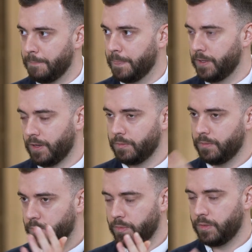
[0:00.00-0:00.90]
You know,
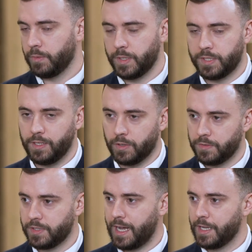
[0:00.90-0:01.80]
we see lots
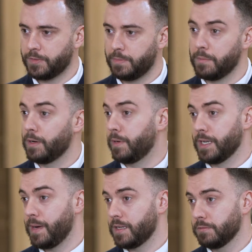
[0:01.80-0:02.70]
of stats from Make My
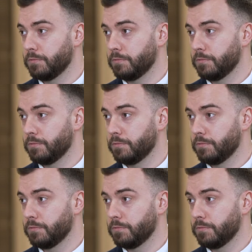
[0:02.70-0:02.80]
Money Matter,